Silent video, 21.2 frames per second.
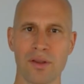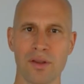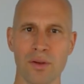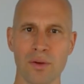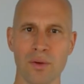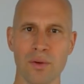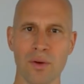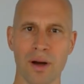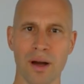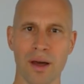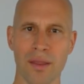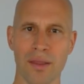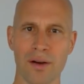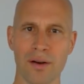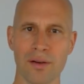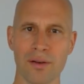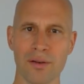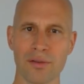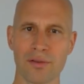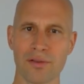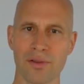two
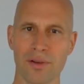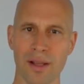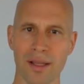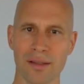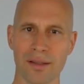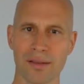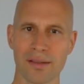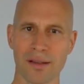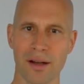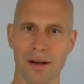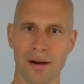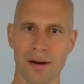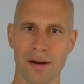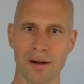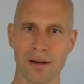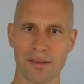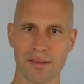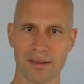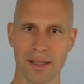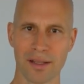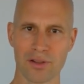other nutrients are
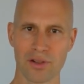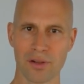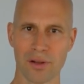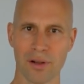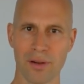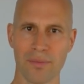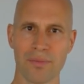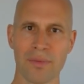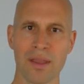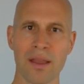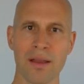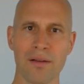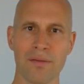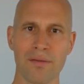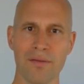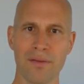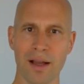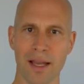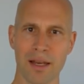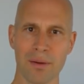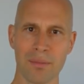essential,
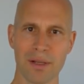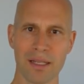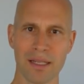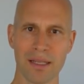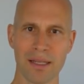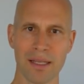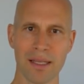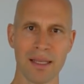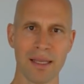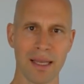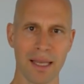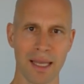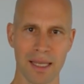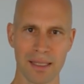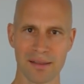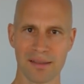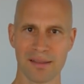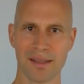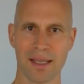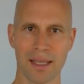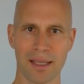vitamin D
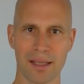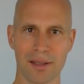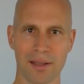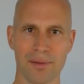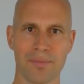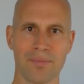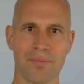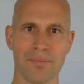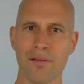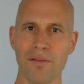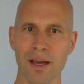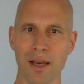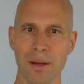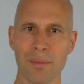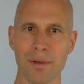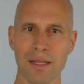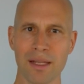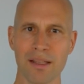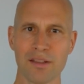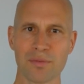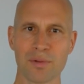and zinc.
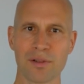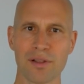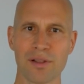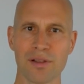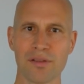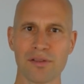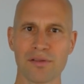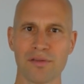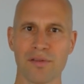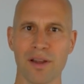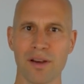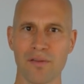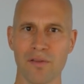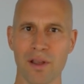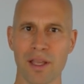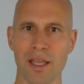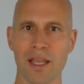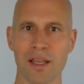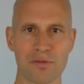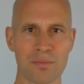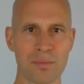Vitamin D is produced when
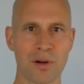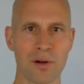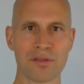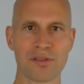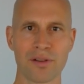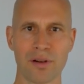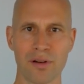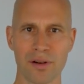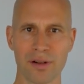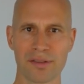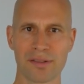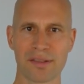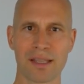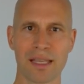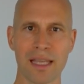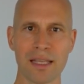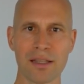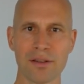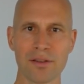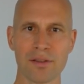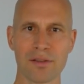we expose our
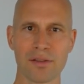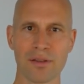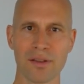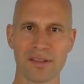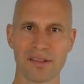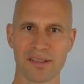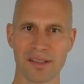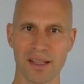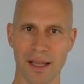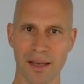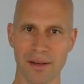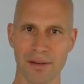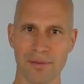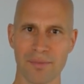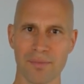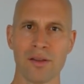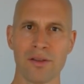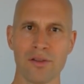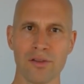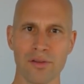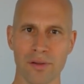skin to the sun.
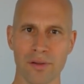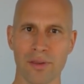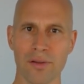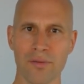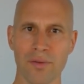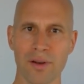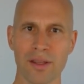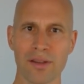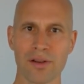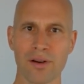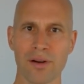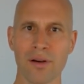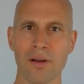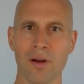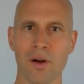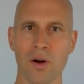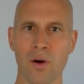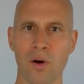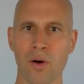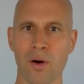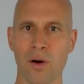During the winter,
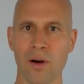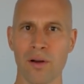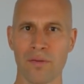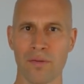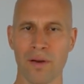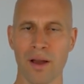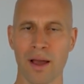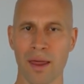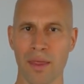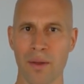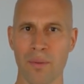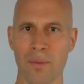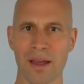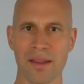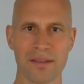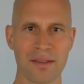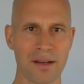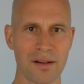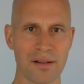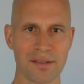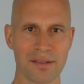or if
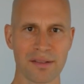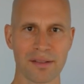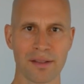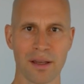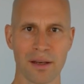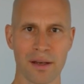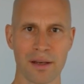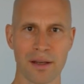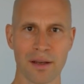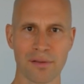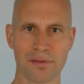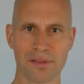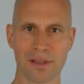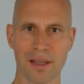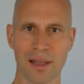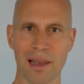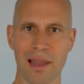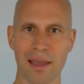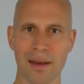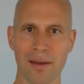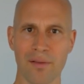otherwise there is not enough
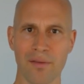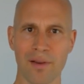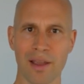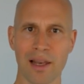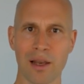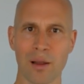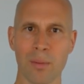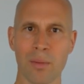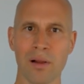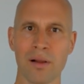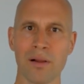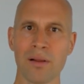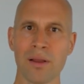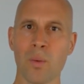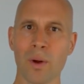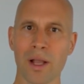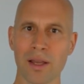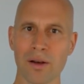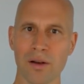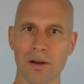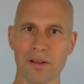sunlight available,
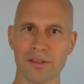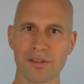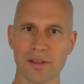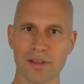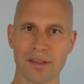we can also